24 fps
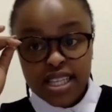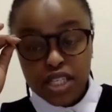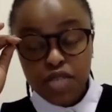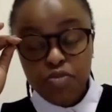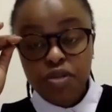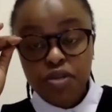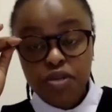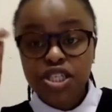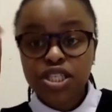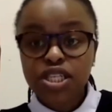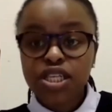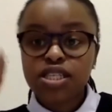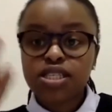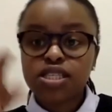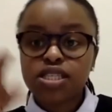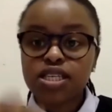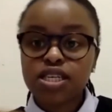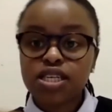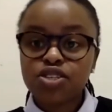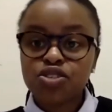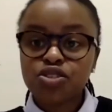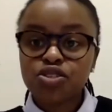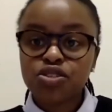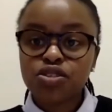Especially
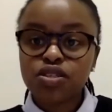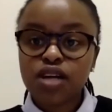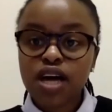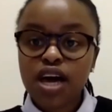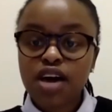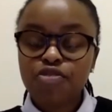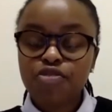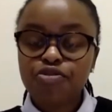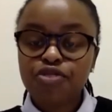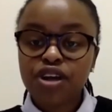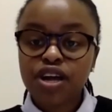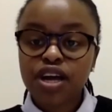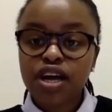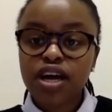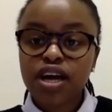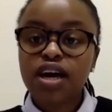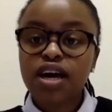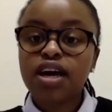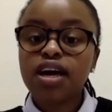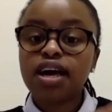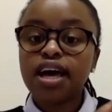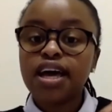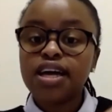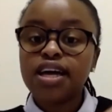Central Africa
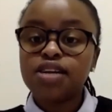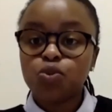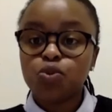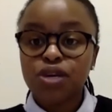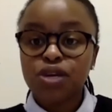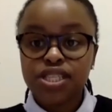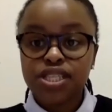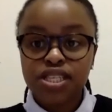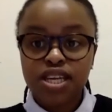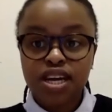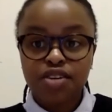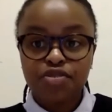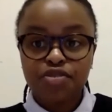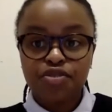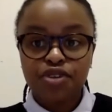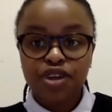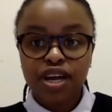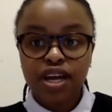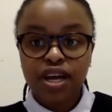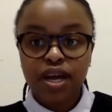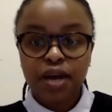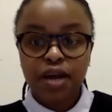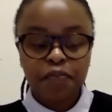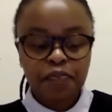and West
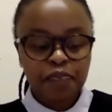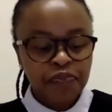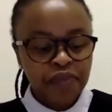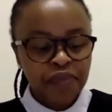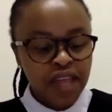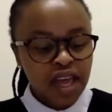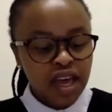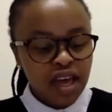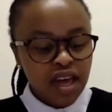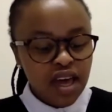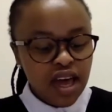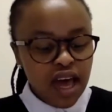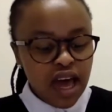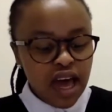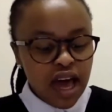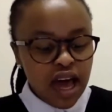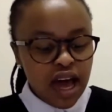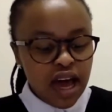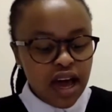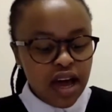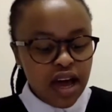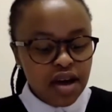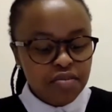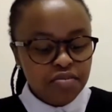
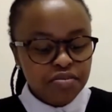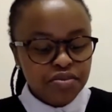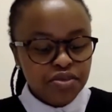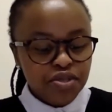Africa.